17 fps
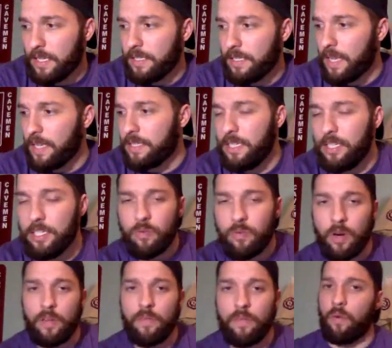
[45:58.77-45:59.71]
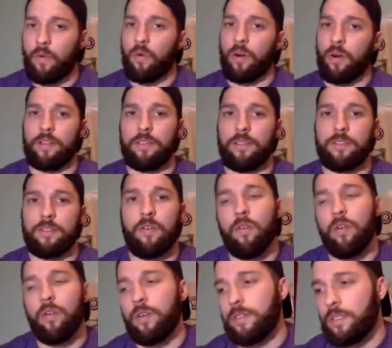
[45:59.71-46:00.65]
He's at T24 at this
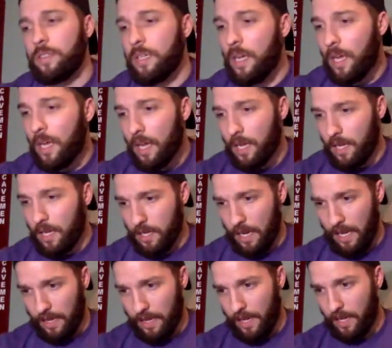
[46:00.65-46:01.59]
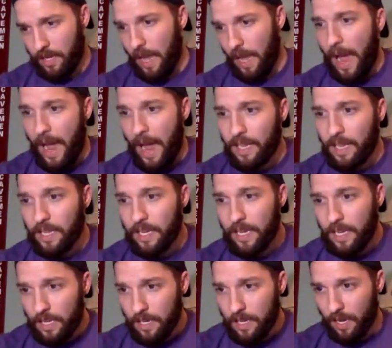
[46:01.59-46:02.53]
course. I like
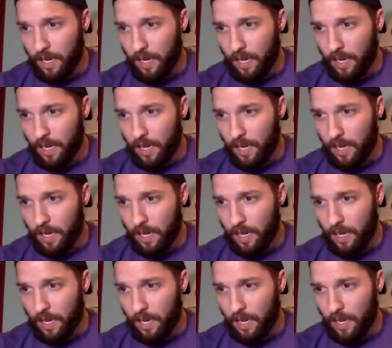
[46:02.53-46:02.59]
Hadley.